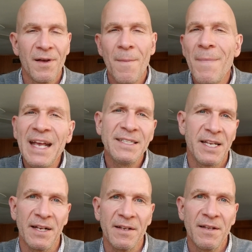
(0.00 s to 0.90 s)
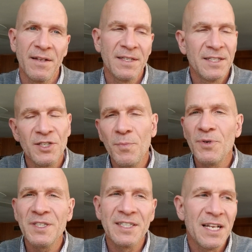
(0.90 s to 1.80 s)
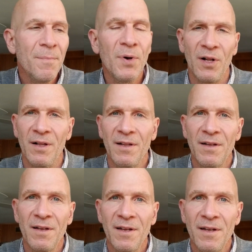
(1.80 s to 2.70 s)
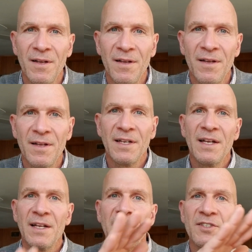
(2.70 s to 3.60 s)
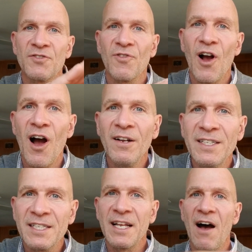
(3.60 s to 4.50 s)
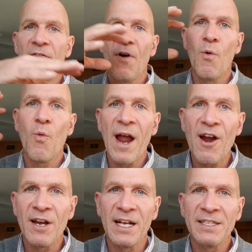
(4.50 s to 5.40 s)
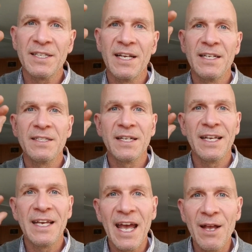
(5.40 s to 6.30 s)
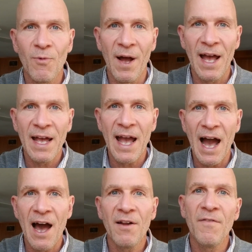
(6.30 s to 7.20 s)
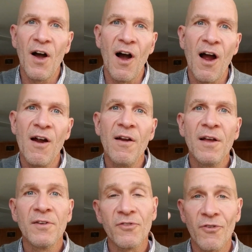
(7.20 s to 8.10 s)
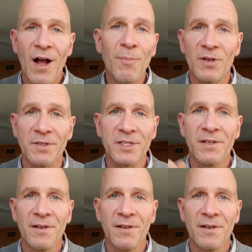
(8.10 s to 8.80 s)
Amazing. Super simple. Strong self-awareness is the gateway out of our troubles.